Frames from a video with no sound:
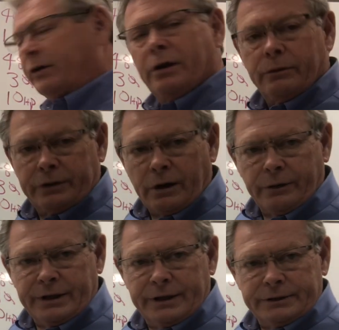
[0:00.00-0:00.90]
you don't know
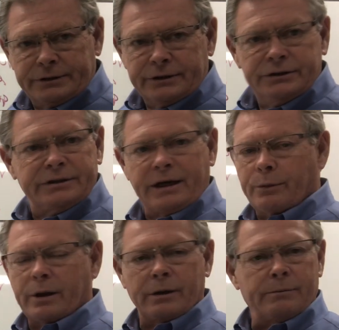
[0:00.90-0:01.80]
this and you say,
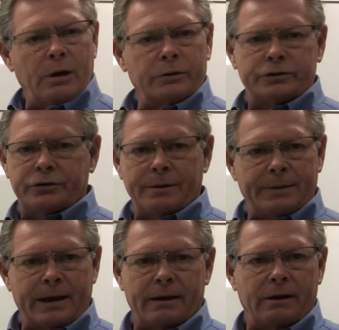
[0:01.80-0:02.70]
well, the motor's
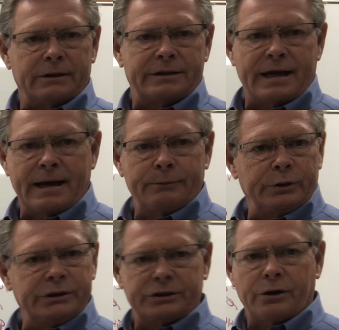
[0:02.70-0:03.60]
tripping out all the time,
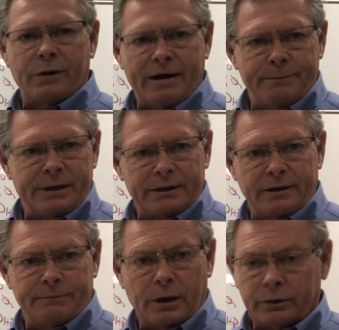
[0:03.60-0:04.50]
we just don't have a big
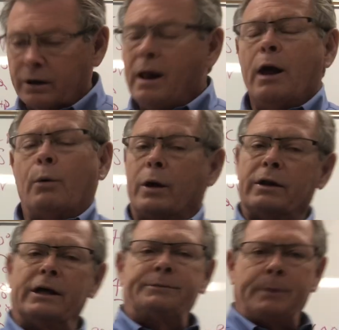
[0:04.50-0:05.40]
enough motor. Well,
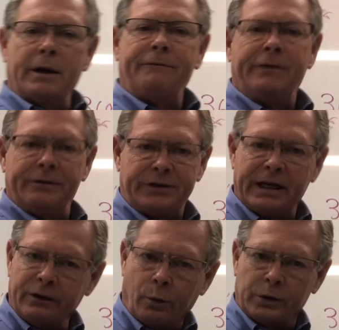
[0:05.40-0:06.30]
let's put a
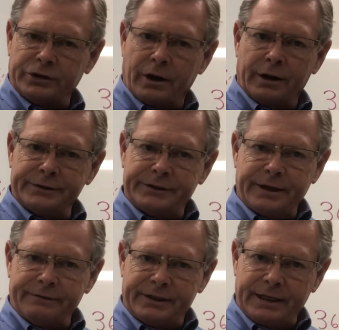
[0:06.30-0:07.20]
15 horse on it
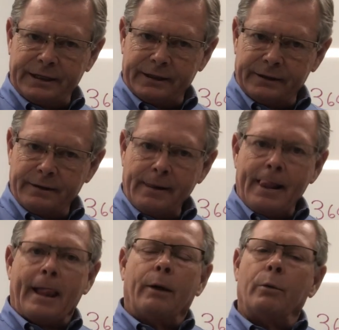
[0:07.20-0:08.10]
instead of a 10.
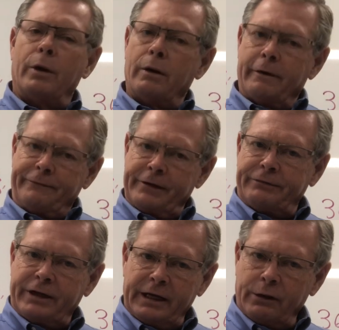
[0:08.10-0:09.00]
Well, a
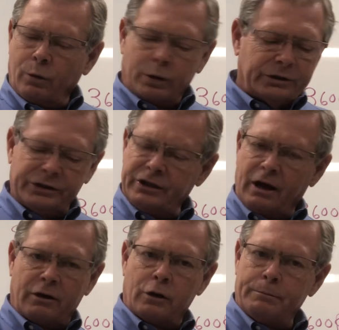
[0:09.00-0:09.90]
15 horse is
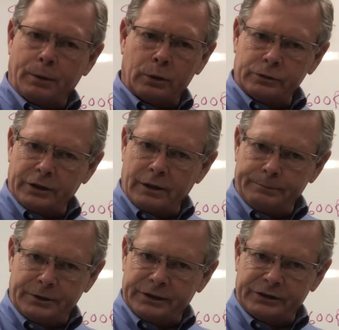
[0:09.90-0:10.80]
not going to bolt
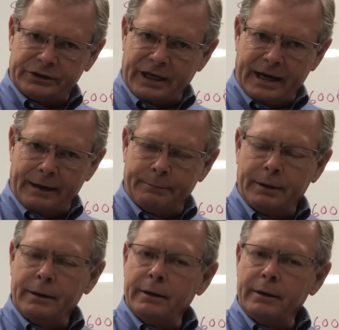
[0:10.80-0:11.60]
up to the same